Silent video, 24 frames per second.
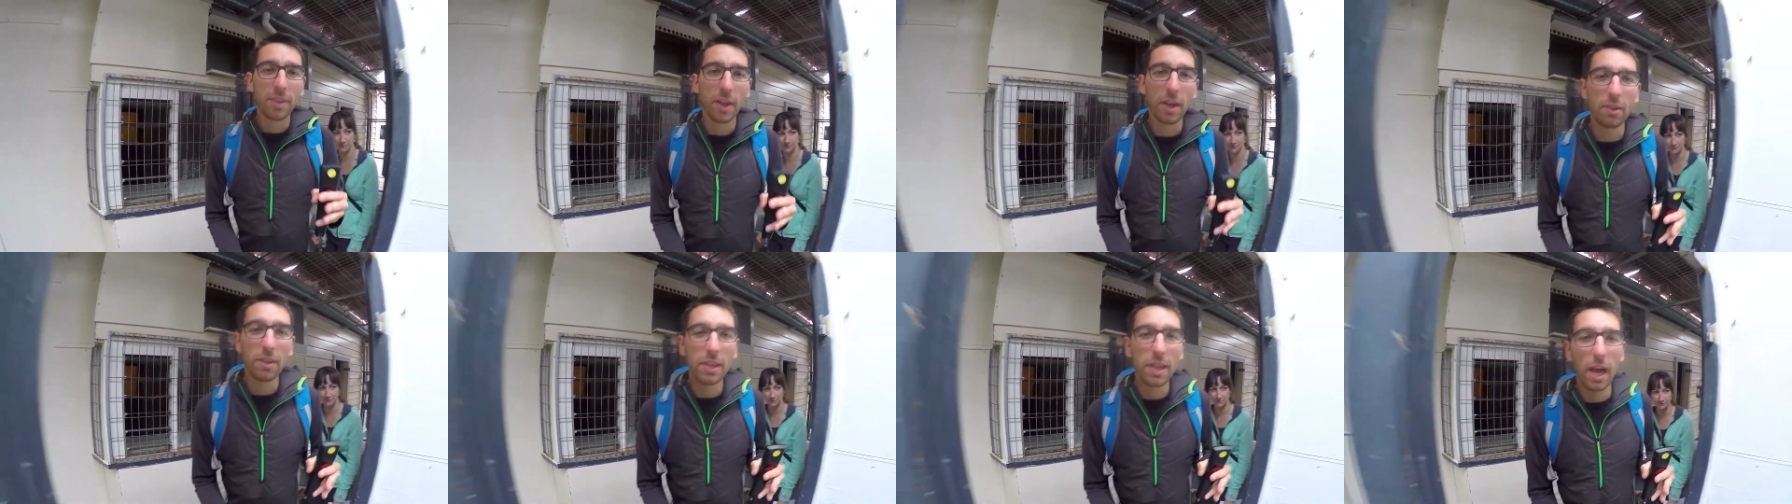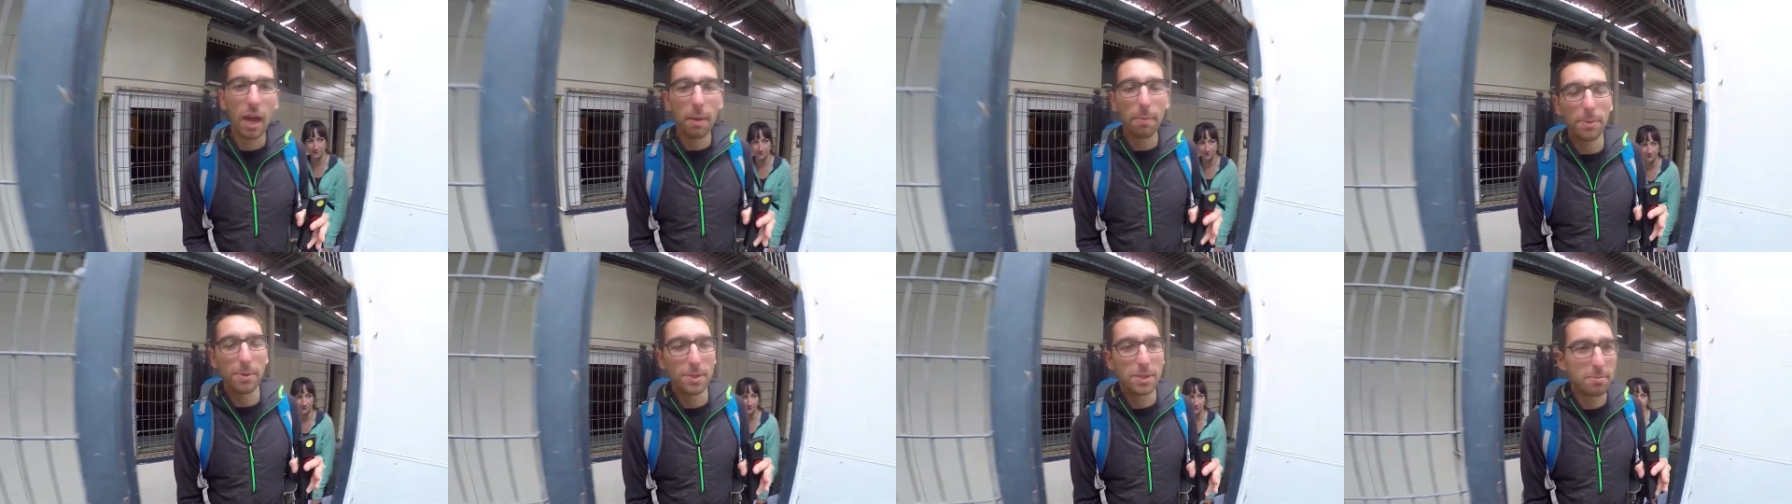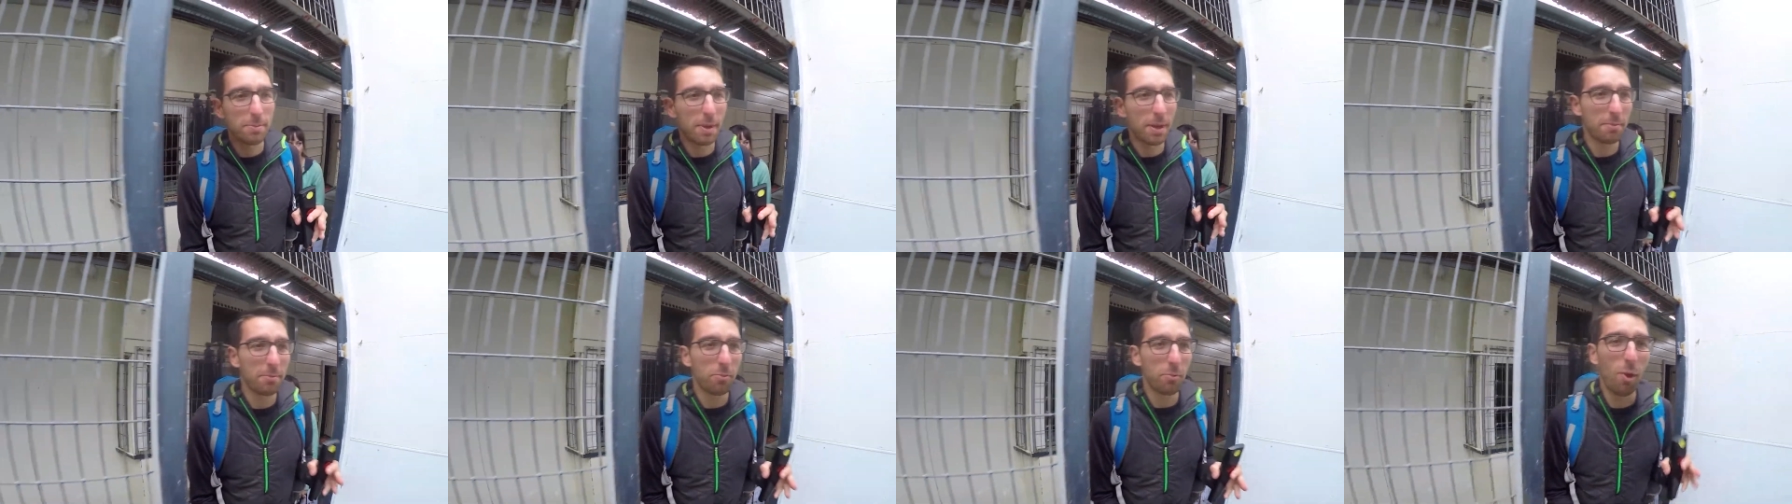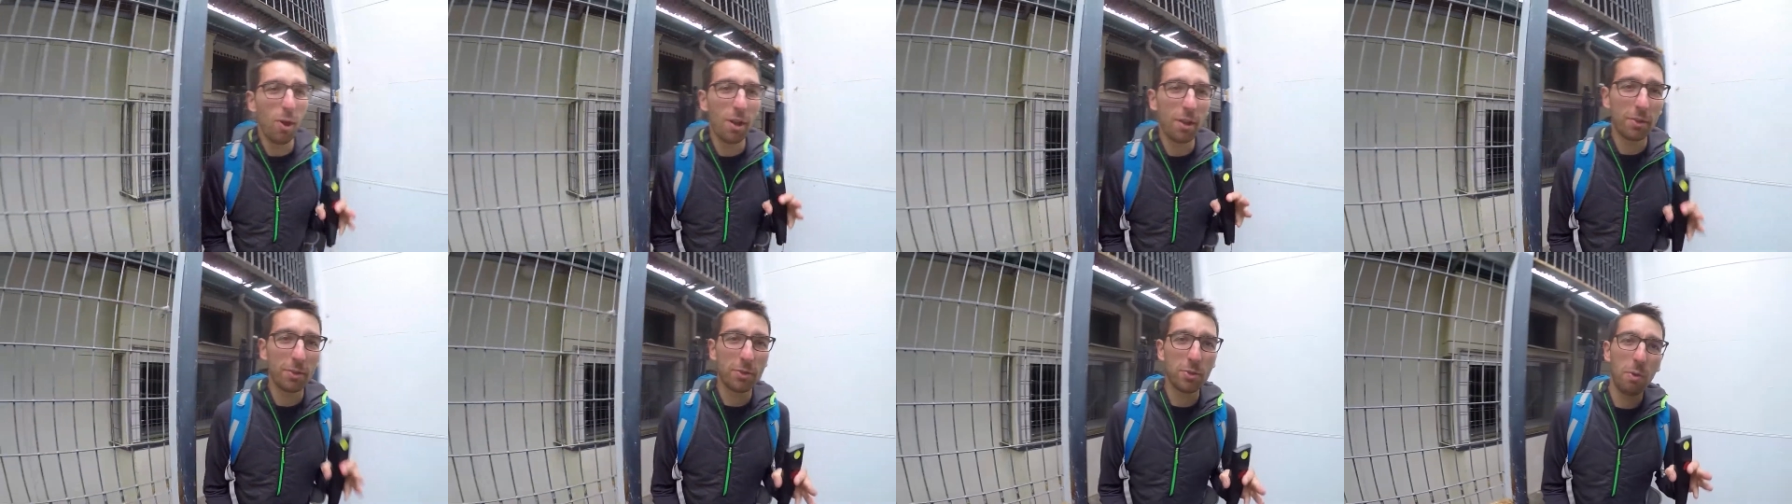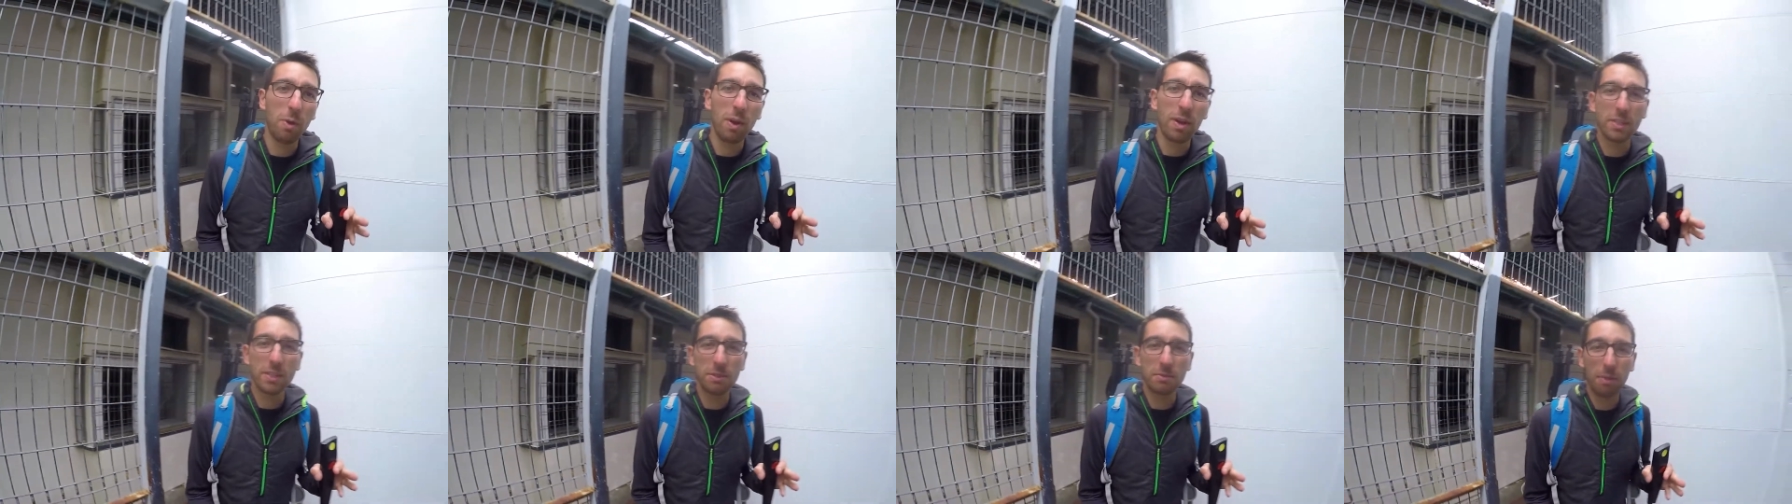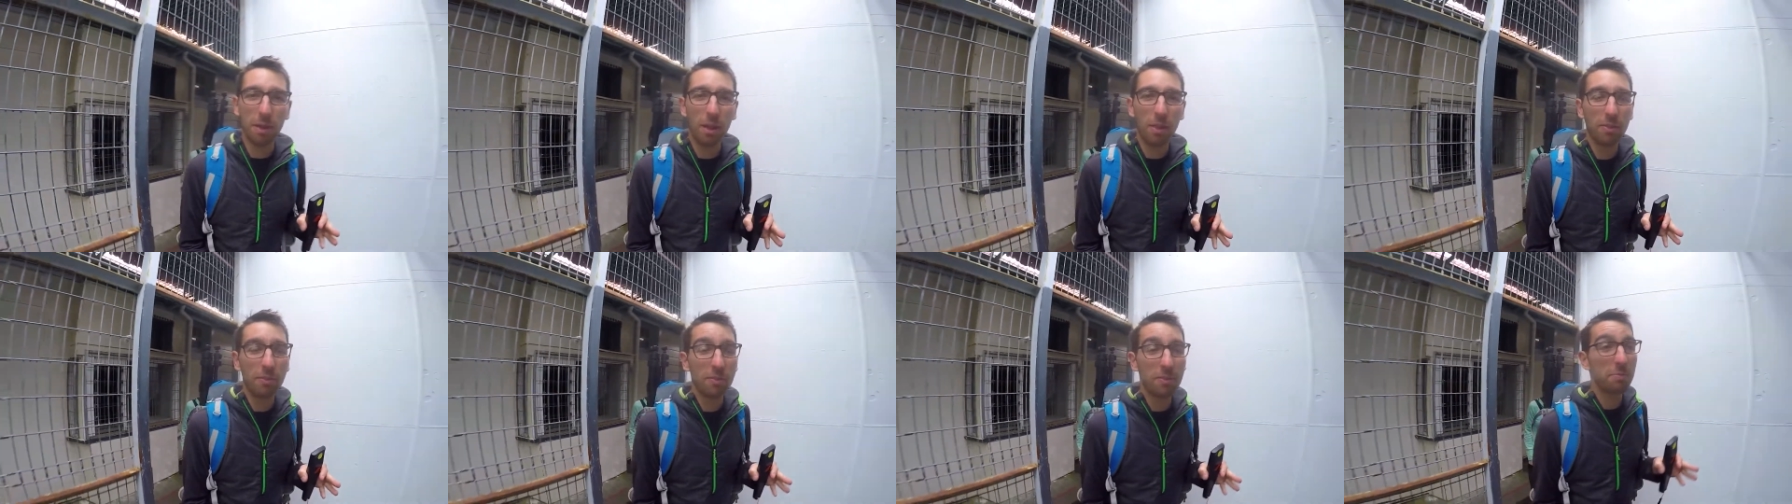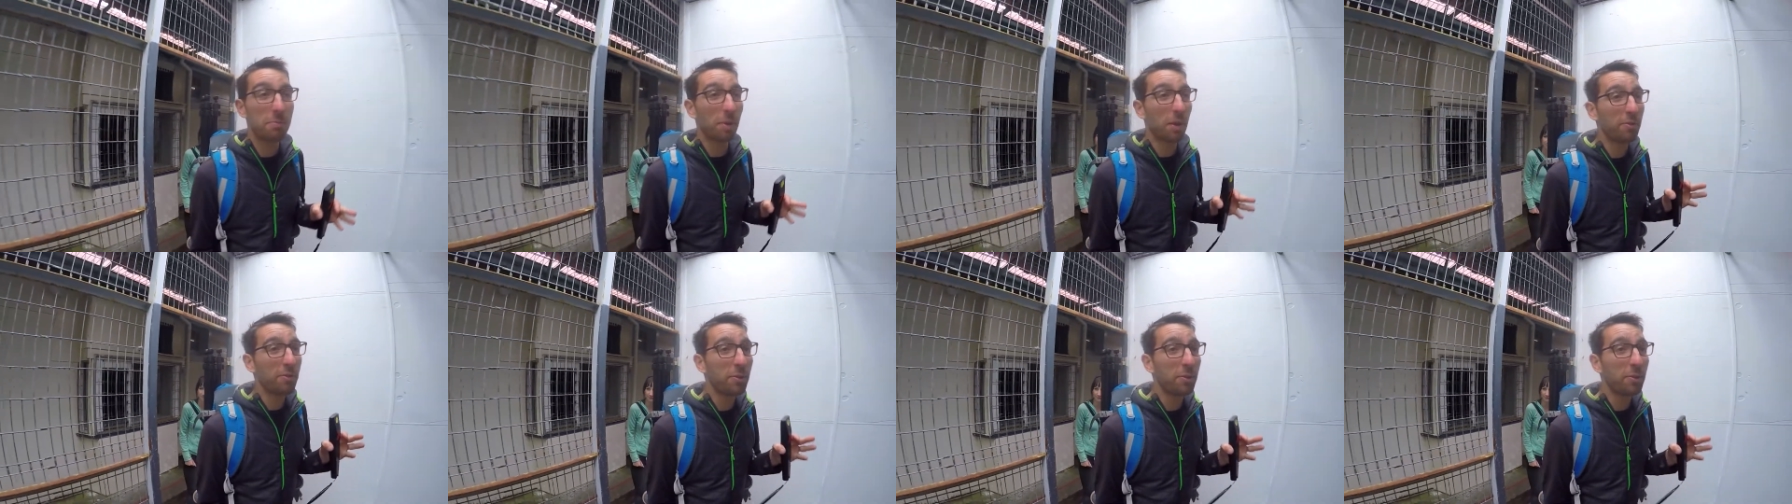That only happens about 1 or twice a month,